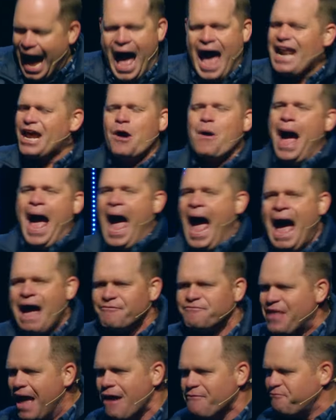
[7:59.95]
I don't
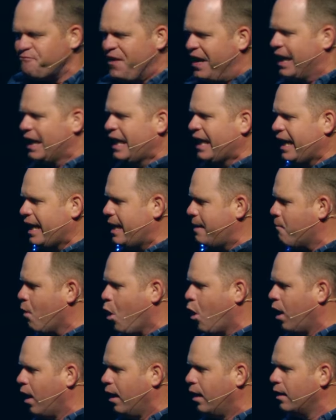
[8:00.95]
have that feeling
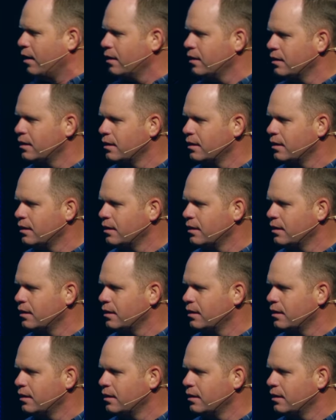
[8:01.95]
anymore.